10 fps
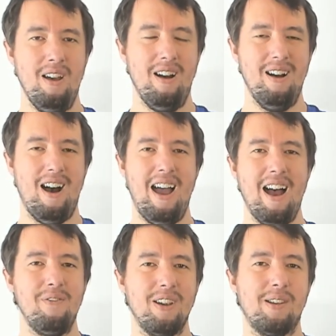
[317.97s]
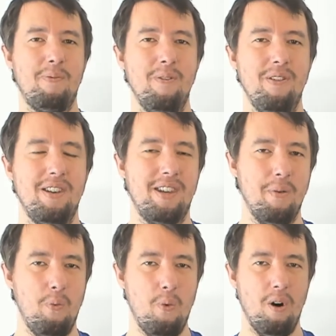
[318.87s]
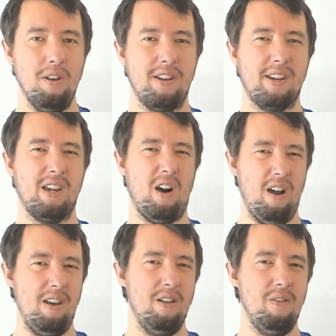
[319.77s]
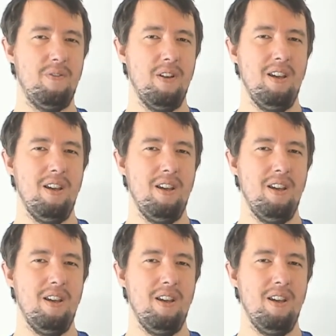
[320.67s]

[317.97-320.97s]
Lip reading: I have experienced it once, kind of.